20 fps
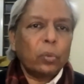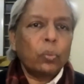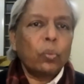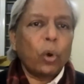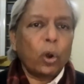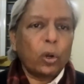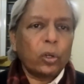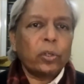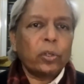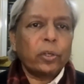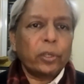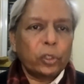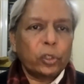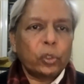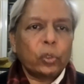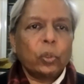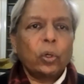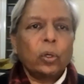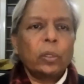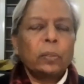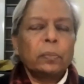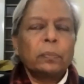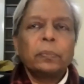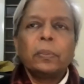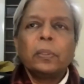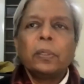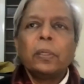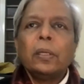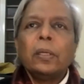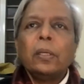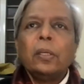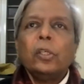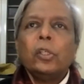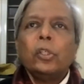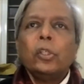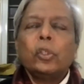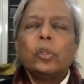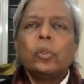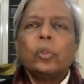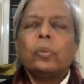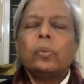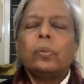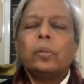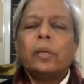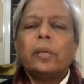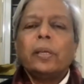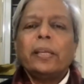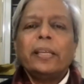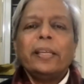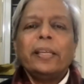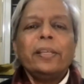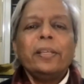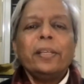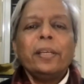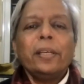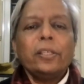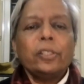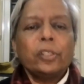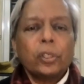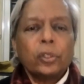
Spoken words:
water, and so on. So India is